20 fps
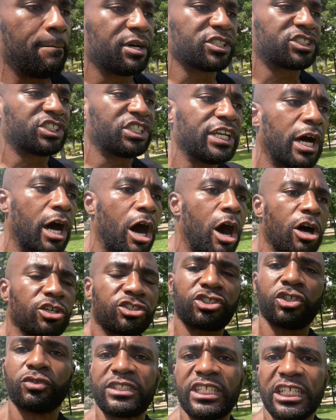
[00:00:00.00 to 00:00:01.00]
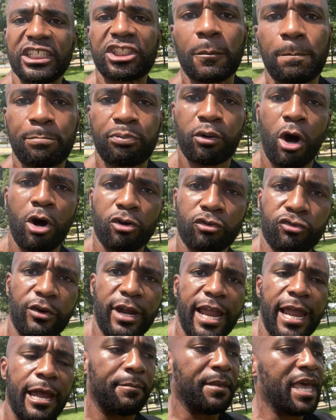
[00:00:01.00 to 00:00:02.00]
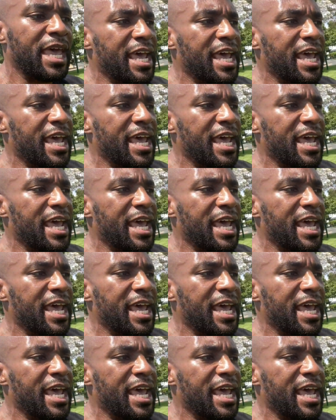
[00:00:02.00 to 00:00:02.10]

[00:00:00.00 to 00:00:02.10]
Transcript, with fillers: but she also did the program.